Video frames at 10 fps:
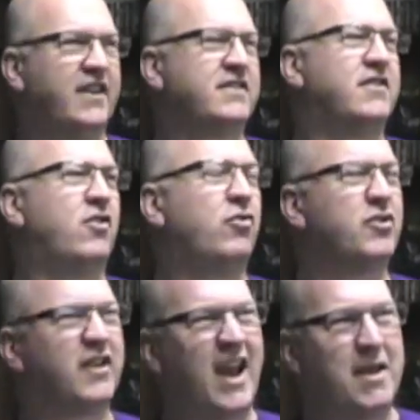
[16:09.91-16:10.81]
It's an
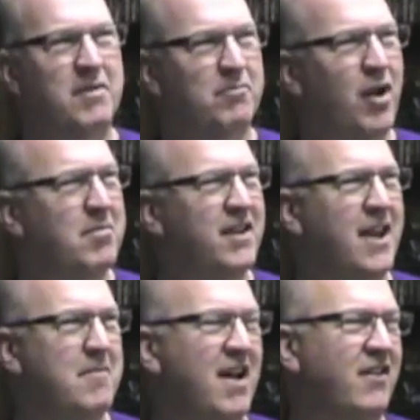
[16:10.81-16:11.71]
older game. It probably
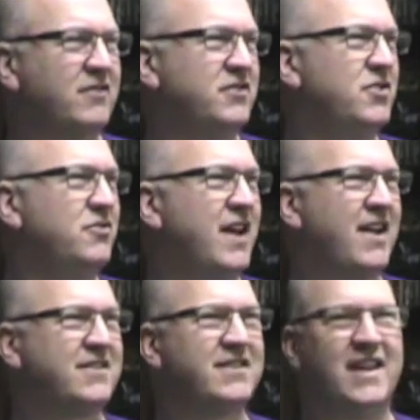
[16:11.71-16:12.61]
came out in
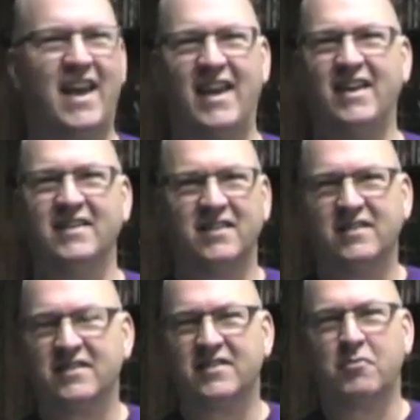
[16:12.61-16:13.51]
2008,
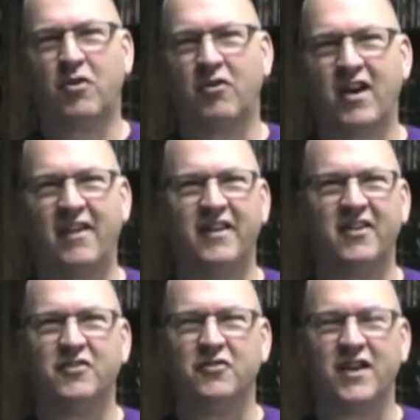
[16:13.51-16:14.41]
somewhere around
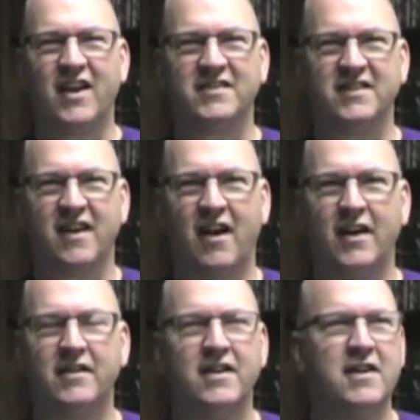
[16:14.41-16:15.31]
there, 2009.